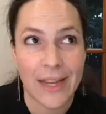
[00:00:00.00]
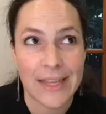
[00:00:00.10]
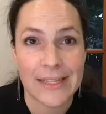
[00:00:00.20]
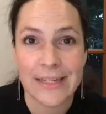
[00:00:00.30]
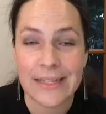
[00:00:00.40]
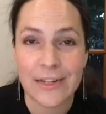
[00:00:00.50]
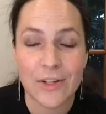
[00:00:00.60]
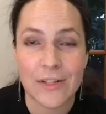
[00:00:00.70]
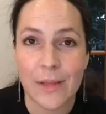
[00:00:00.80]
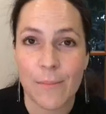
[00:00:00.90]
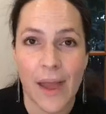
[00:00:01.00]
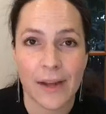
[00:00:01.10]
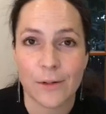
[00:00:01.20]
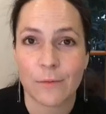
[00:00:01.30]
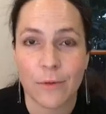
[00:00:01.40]
his decisions
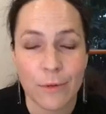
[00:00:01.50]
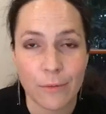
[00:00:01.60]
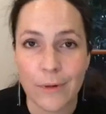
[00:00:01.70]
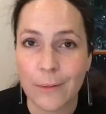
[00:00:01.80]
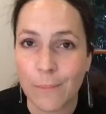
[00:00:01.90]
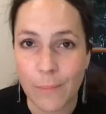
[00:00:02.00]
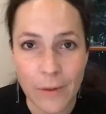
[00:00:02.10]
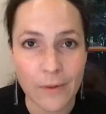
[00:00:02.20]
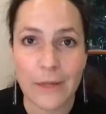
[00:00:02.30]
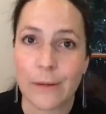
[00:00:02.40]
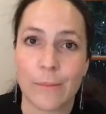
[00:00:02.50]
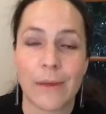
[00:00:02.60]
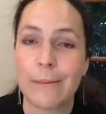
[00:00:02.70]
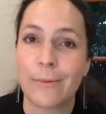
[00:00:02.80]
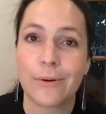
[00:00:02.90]
impact over 3 billion
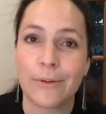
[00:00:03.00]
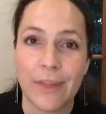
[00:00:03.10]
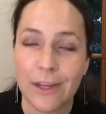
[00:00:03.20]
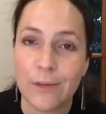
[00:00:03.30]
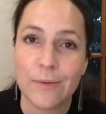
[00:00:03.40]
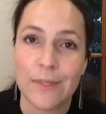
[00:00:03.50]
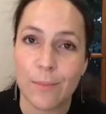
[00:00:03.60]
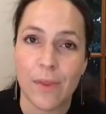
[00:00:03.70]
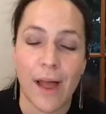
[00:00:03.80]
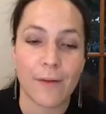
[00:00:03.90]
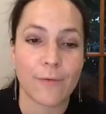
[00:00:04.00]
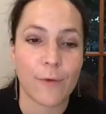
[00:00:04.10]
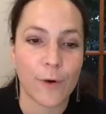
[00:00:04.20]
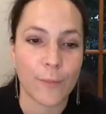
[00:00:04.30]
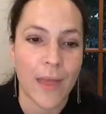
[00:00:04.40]
people that use the
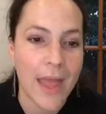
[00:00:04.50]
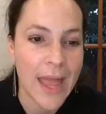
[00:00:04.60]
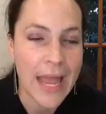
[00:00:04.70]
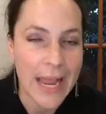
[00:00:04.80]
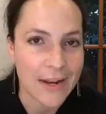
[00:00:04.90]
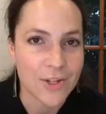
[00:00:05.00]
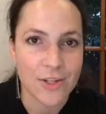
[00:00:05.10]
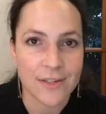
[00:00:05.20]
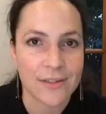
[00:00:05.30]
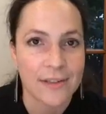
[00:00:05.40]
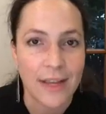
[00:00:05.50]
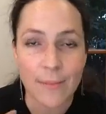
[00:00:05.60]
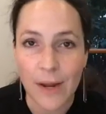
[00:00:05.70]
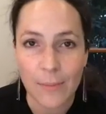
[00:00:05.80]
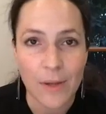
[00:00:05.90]
platform. And it's just, in
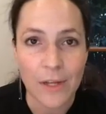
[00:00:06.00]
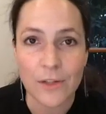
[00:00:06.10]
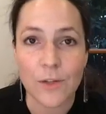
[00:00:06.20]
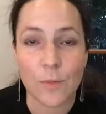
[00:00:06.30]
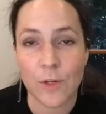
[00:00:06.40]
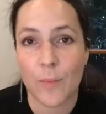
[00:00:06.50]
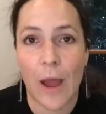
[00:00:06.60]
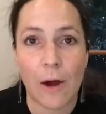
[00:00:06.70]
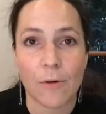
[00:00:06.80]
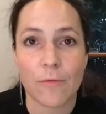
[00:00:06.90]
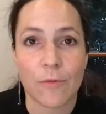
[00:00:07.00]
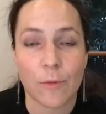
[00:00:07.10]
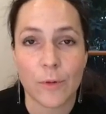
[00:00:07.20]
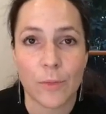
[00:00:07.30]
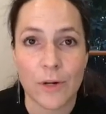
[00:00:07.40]
my opinion, too much power for
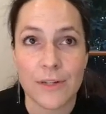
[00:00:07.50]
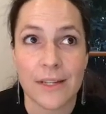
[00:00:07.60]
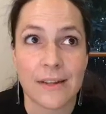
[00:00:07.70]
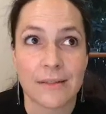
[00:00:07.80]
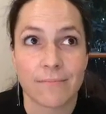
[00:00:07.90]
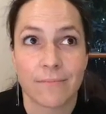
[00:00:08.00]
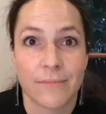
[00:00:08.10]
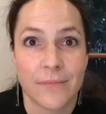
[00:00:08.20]
one person,